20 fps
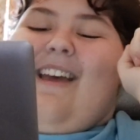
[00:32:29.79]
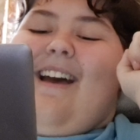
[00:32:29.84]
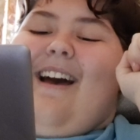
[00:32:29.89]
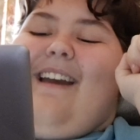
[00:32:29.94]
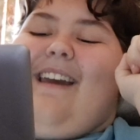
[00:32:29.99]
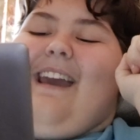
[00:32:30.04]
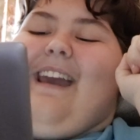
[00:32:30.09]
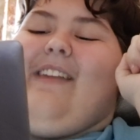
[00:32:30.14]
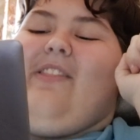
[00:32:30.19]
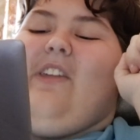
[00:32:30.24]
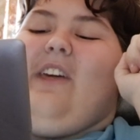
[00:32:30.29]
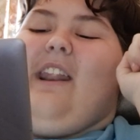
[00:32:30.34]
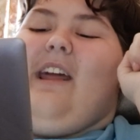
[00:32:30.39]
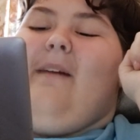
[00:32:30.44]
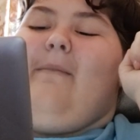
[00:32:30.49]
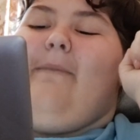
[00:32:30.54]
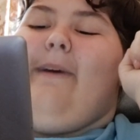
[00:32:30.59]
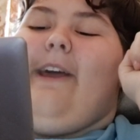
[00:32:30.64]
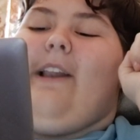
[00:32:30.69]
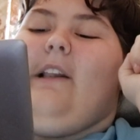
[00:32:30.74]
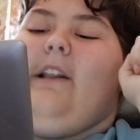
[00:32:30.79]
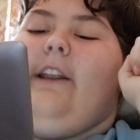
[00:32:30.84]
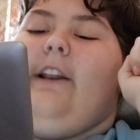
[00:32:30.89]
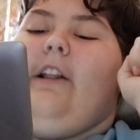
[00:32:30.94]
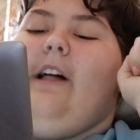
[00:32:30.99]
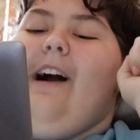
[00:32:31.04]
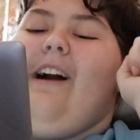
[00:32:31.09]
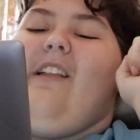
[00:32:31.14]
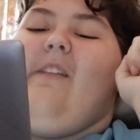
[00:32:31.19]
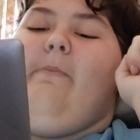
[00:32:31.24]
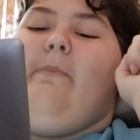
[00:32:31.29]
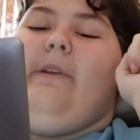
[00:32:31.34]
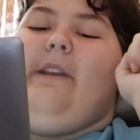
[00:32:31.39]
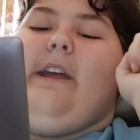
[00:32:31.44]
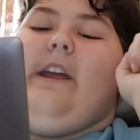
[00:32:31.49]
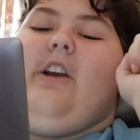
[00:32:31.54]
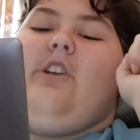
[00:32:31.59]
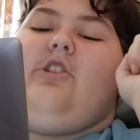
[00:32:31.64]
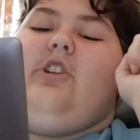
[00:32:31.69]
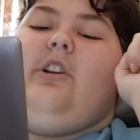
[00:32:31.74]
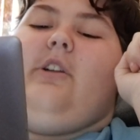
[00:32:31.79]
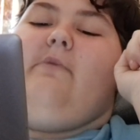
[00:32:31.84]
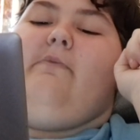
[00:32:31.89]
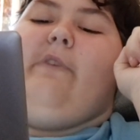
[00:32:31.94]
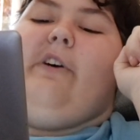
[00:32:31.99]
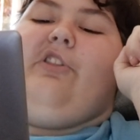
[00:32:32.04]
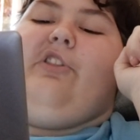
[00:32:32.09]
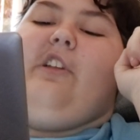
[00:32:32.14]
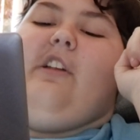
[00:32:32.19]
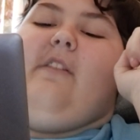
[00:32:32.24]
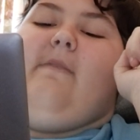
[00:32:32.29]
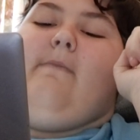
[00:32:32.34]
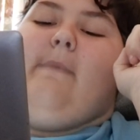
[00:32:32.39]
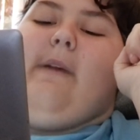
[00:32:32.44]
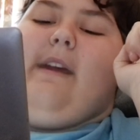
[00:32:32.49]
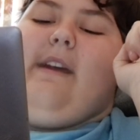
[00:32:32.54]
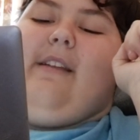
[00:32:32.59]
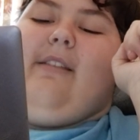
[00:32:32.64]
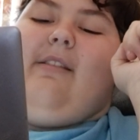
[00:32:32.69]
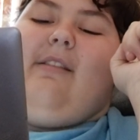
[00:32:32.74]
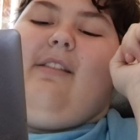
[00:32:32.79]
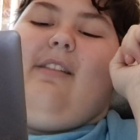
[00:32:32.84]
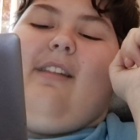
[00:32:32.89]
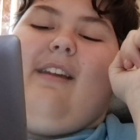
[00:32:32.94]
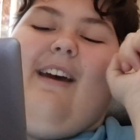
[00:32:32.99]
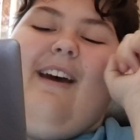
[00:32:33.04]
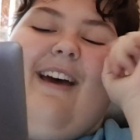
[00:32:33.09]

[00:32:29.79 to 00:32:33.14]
Okay, and then I made a little explanation of what this means.